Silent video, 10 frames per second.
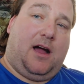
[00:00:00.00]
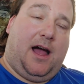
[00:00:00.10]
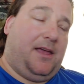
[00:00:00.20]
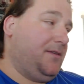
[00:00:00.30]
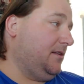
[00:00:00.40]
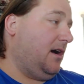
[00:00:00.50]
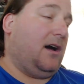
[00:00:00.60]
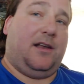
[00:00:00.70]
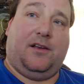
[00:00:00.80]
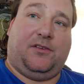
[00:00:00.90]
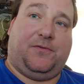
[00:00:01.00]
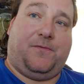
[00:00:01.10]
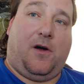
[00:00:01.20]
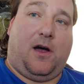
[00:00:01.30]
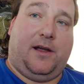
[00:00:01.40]
I think the hot end is
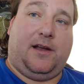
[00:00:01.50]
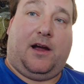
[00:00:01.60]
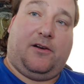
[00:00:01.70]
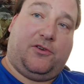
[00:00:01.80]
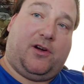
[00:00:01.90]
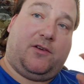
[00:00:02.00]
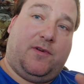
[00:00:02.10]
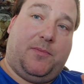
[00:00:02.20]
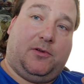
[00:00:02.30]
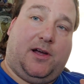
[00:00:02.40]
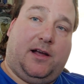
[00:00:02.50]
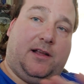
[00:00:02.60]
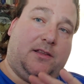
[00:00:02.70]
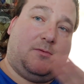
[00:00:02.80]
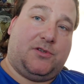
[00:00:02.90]
fine. I already tried to rebuild the hot
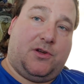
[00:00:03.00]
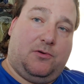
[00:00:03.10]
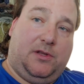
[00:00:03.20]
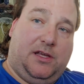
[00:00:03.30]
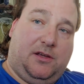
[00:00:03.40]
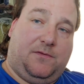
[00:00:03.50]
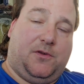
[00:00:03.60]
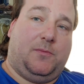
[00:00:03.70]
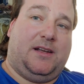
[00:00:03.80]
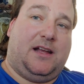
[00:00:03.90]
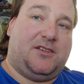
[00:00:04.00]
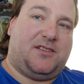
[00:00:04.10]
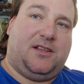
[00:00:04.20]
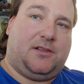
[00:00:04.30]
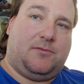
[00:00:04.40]
end. There was no leaking filament. I
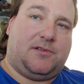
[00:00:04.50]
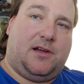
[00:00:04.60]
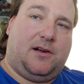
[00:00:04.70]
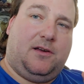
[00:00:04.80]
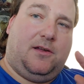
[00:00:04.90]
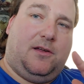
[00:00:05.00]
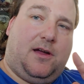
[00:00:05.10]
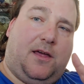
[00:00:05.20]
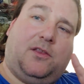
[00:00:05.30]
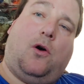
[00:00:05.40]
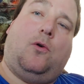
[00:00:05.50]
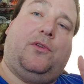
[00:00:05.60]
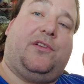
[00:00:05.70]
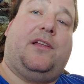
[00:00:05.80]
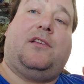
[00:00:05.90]
just think there was a, I think the hole
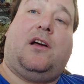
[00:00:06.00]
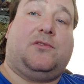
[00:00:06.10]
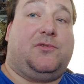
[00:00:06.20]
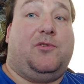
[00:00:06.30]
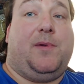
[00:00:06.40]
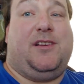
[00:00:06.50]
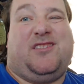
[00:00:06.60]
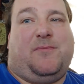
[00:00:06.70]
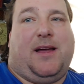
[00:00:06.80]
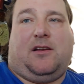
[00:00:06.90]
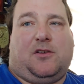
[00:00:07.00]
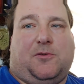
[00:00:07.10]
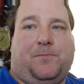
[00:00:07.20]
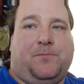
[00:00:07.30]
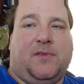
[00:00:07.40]
inside the nozzle was too big, just a bad
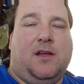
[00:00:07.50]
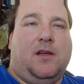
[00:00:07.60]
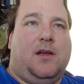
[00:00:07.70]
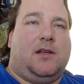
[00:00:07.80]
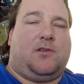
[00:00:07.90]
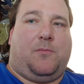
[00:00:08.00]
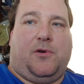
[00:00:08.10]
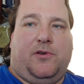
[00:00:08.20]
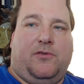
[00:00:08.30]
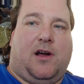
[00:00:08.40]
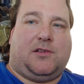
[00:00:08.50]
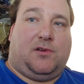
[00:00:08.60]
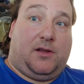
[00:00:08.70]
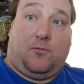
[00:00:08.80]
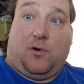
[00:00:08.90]
nozzle. So I put a new
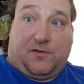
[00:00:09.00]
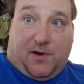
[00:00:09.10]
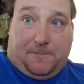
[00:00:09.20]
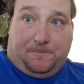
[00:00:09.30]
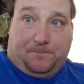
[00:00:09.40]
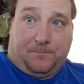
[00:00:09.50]
nozzle on it, works fine.